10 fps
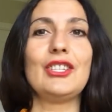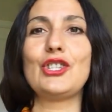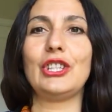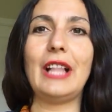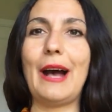
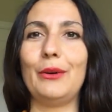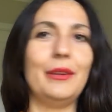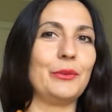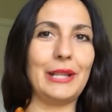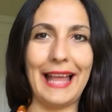chill out
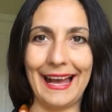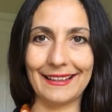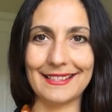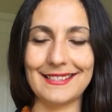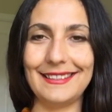and
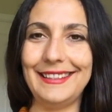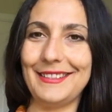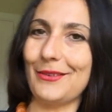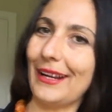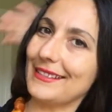relax
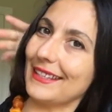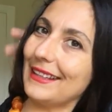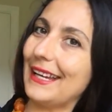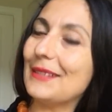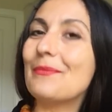in direct
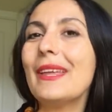sunlight.